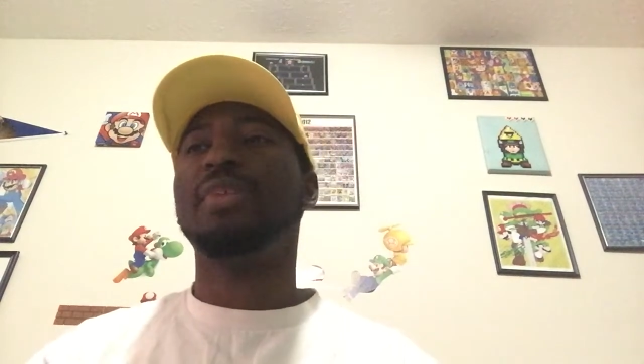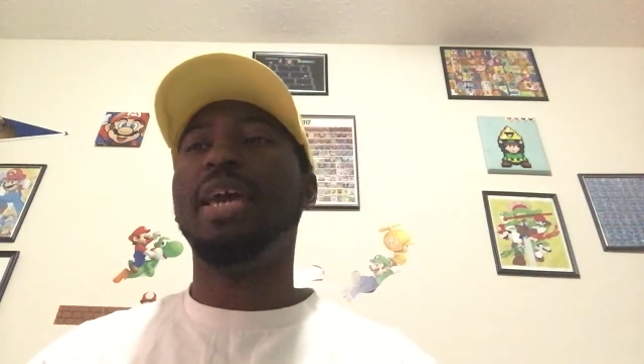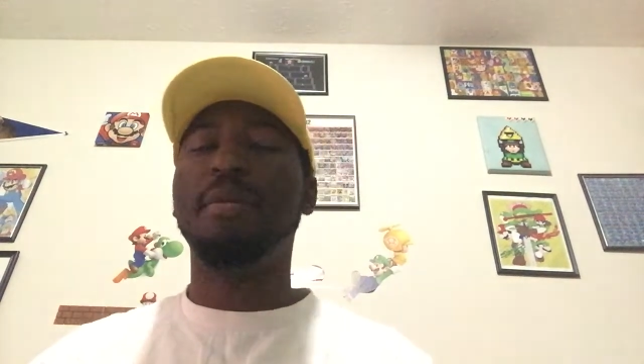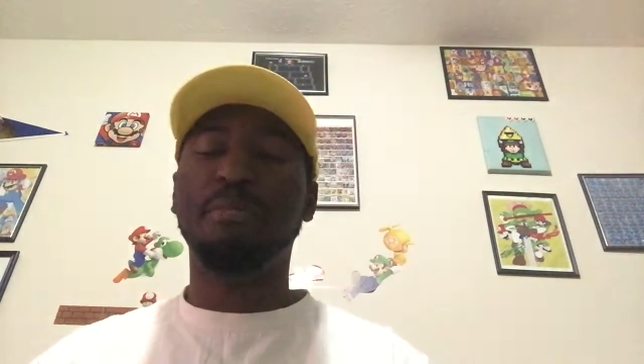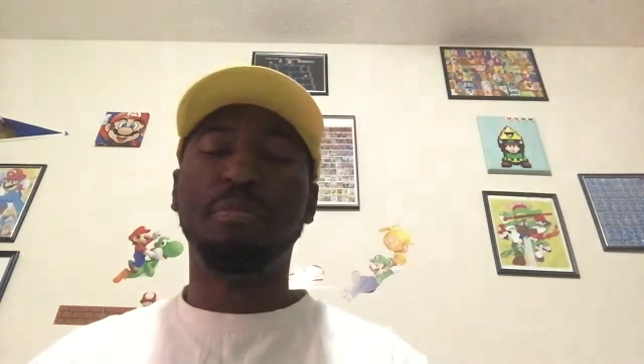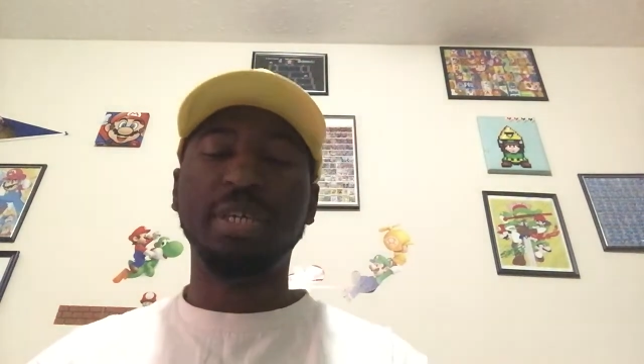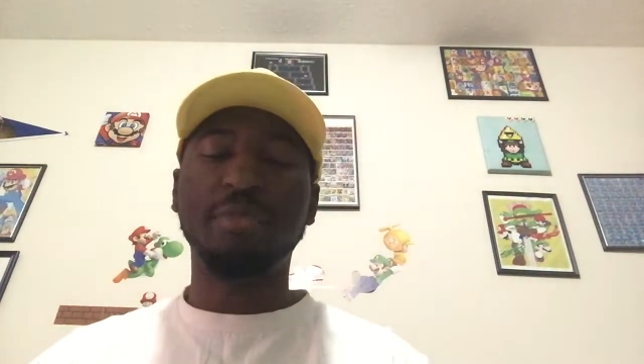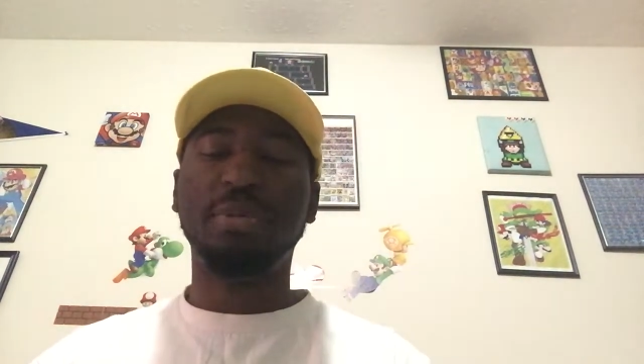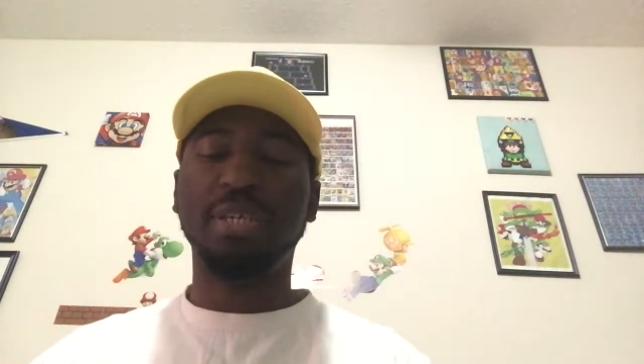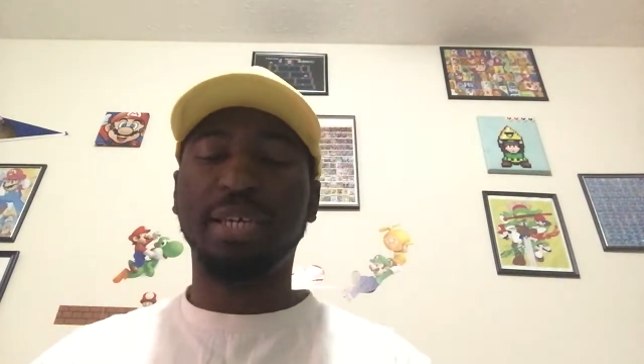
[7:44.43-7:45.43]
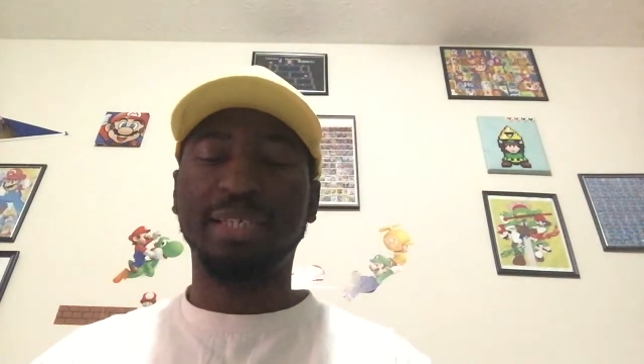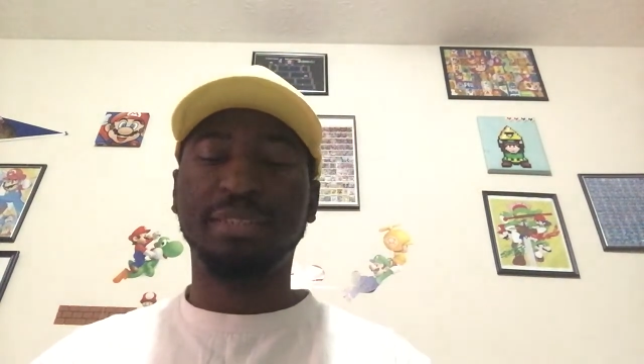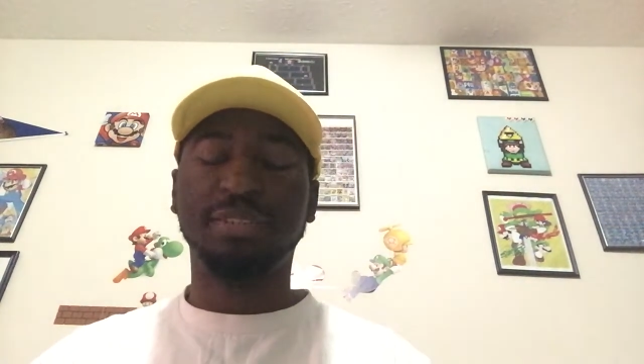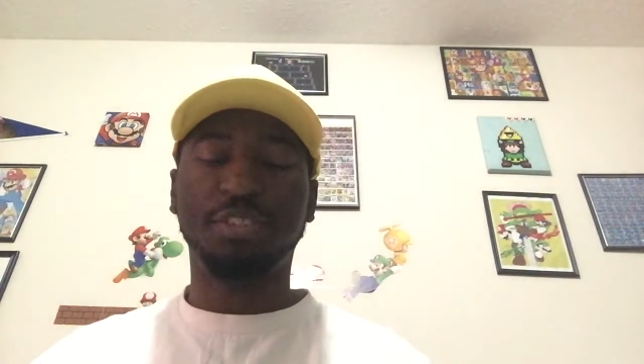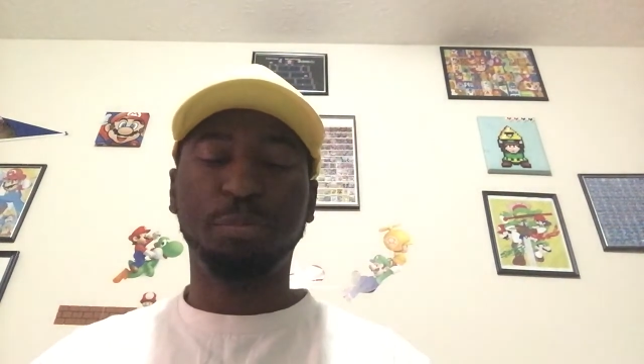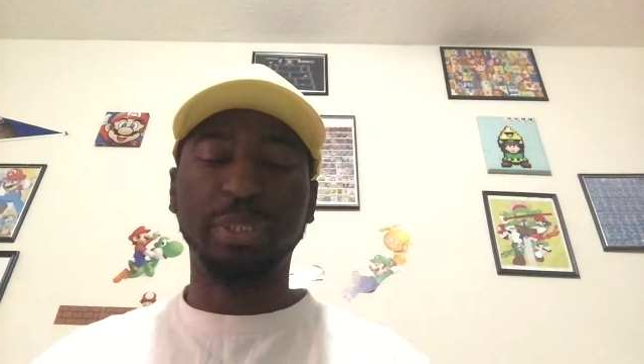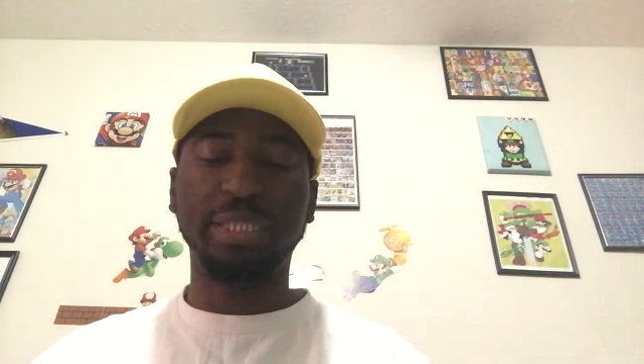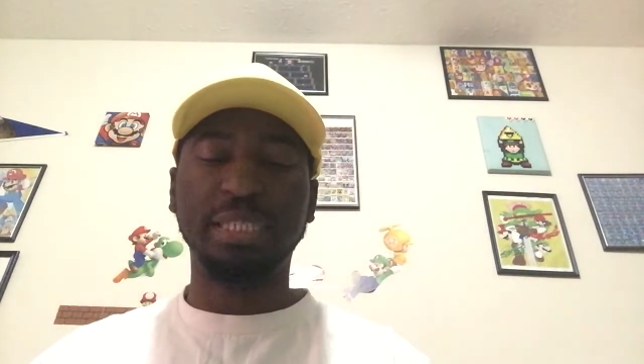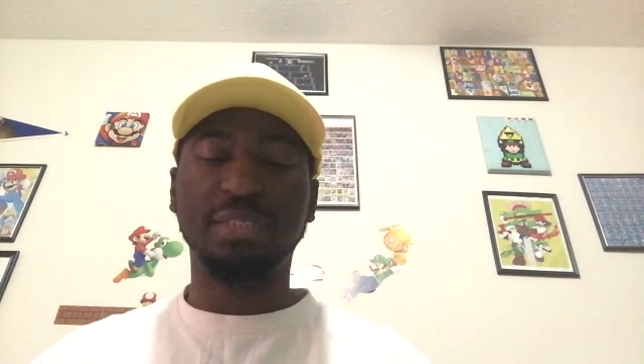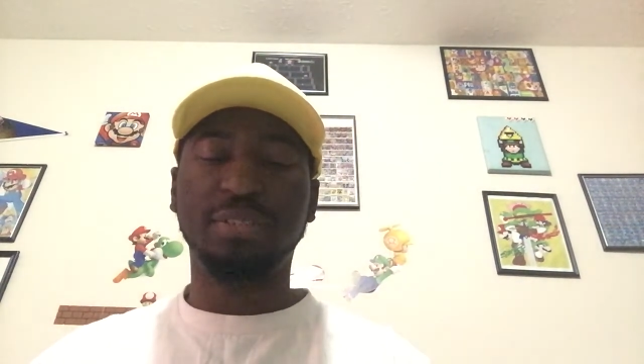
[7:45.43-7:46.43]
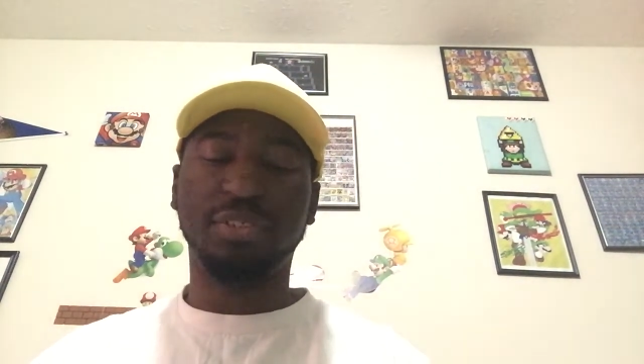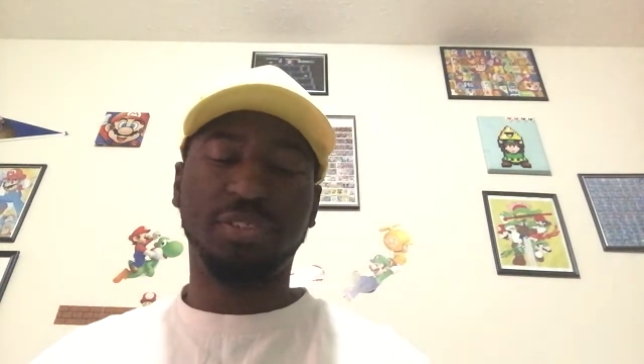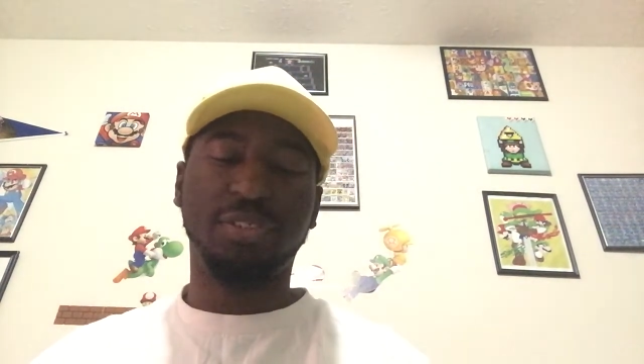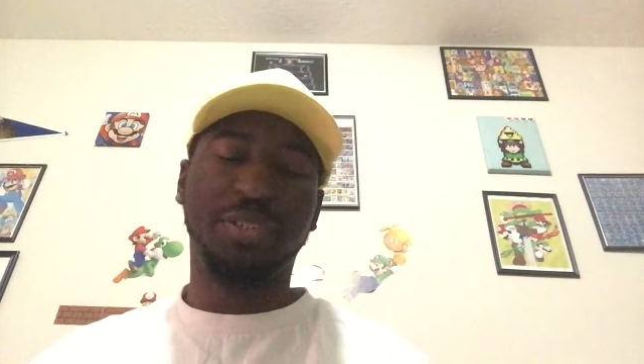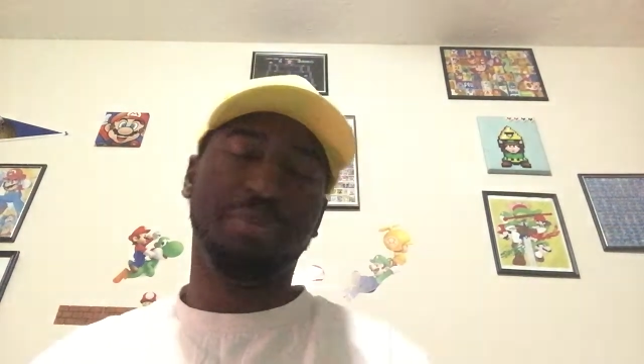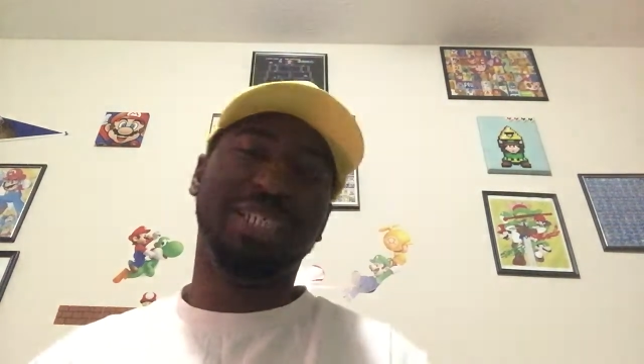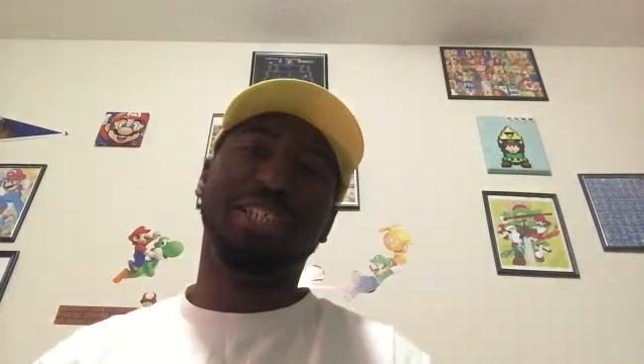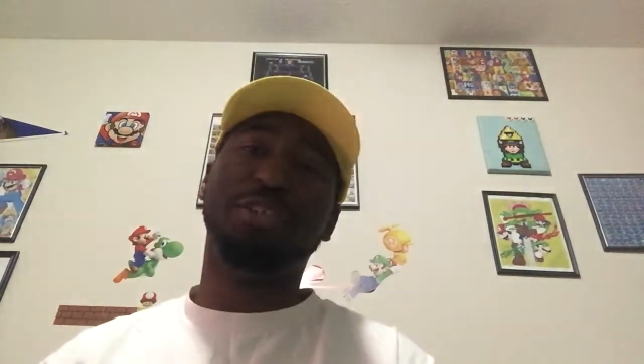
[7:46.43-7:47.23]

Mbps speeds. So I'm like,